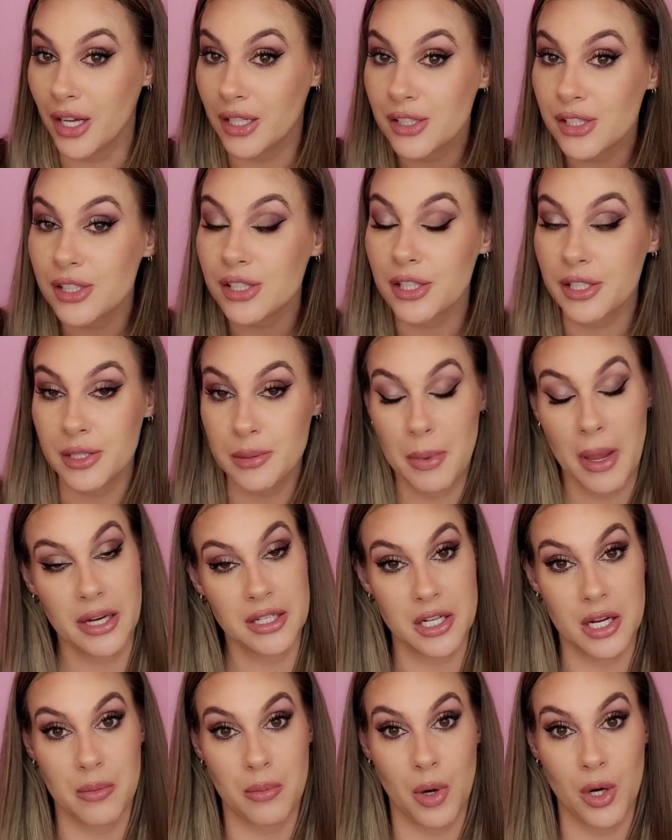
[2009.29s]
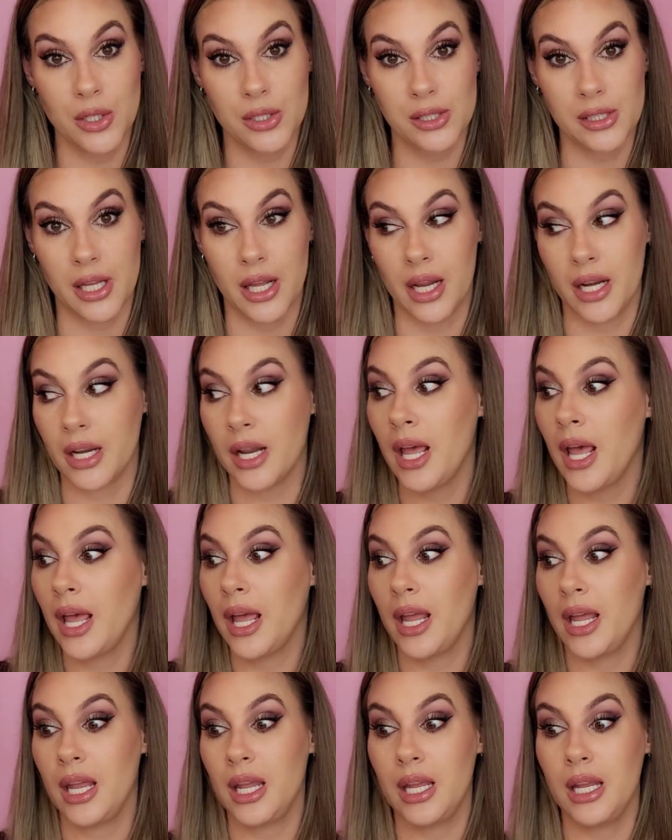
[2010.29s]
unsuspecting person.
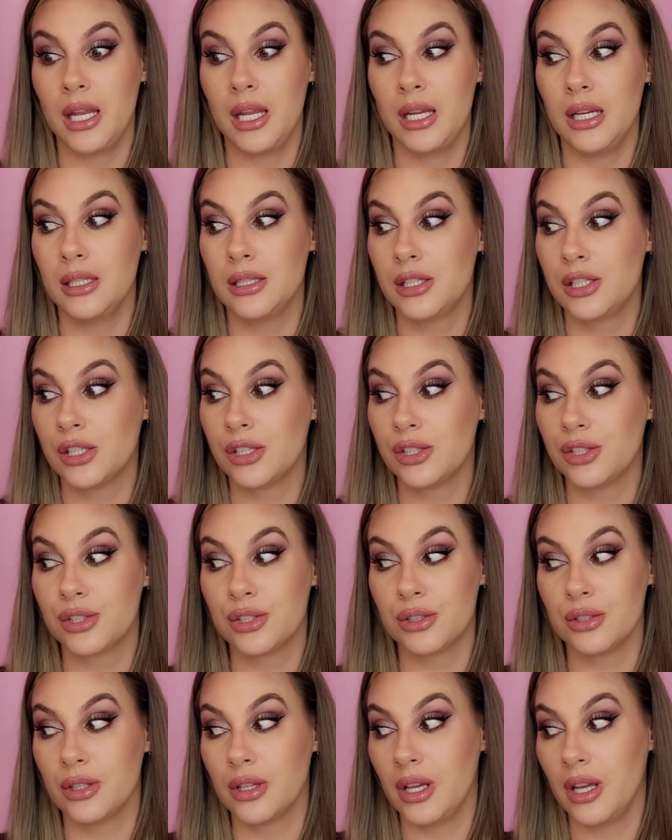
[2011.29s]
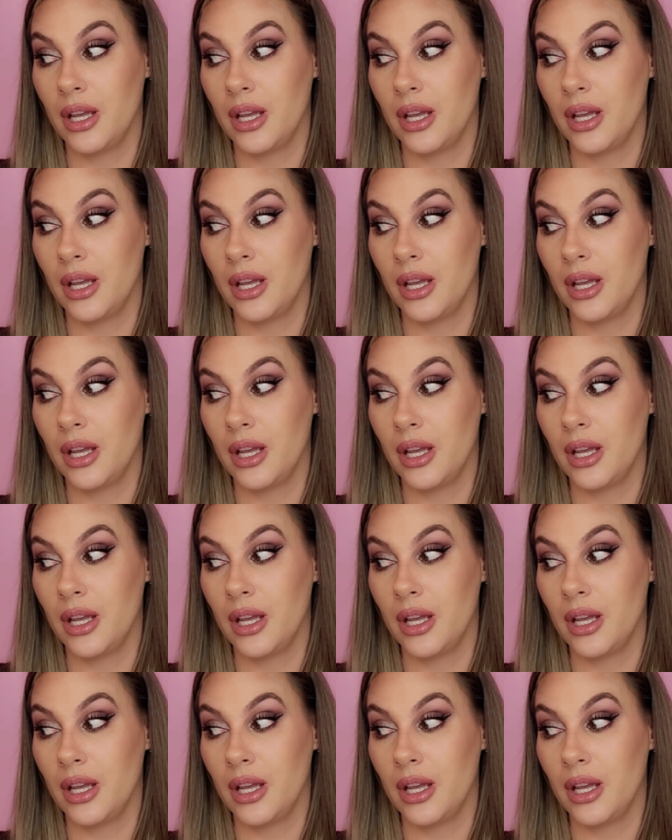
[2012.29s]
He just